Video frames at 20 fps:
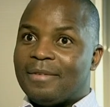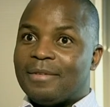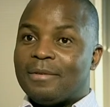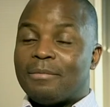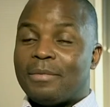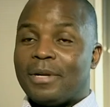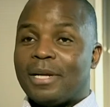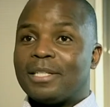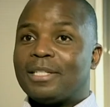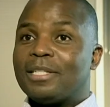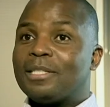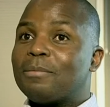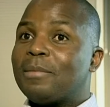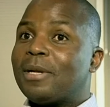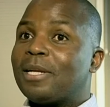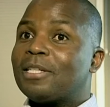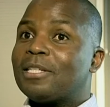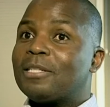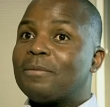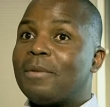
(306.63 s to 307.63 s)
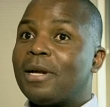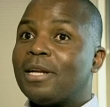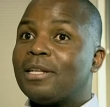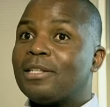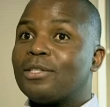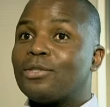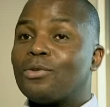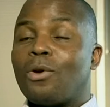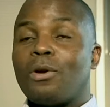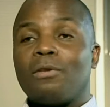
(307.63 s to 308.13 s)
Practice, practice, practice.
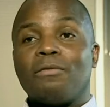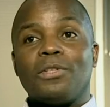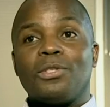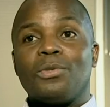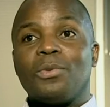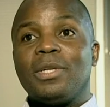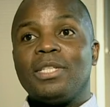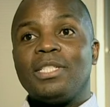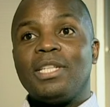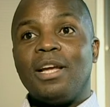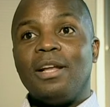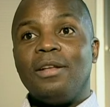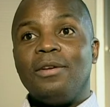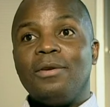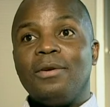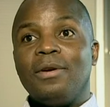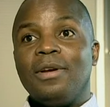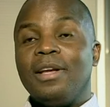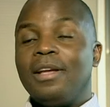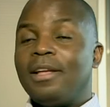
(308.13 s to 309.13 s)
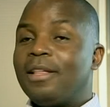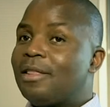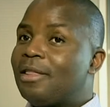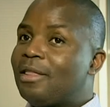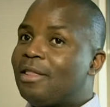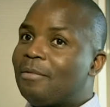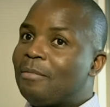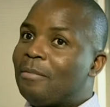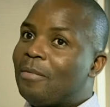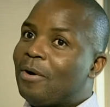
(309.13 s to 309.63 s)
Golfers will tell you
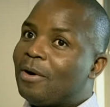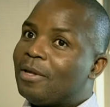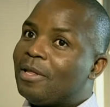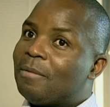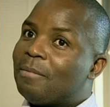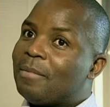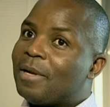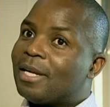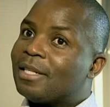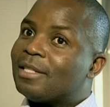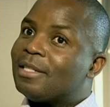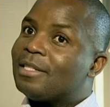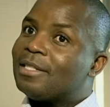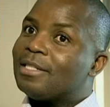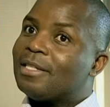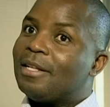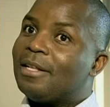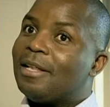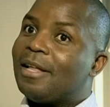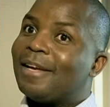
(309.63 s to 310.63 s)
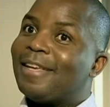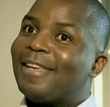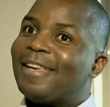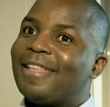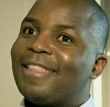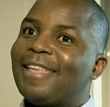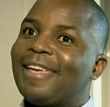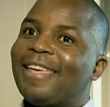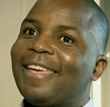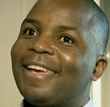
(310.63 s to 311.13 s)
the more they practice, the luckier
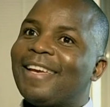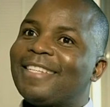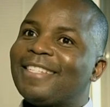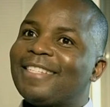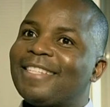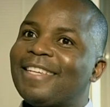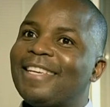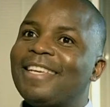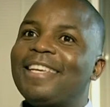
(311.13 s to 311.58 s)
they get.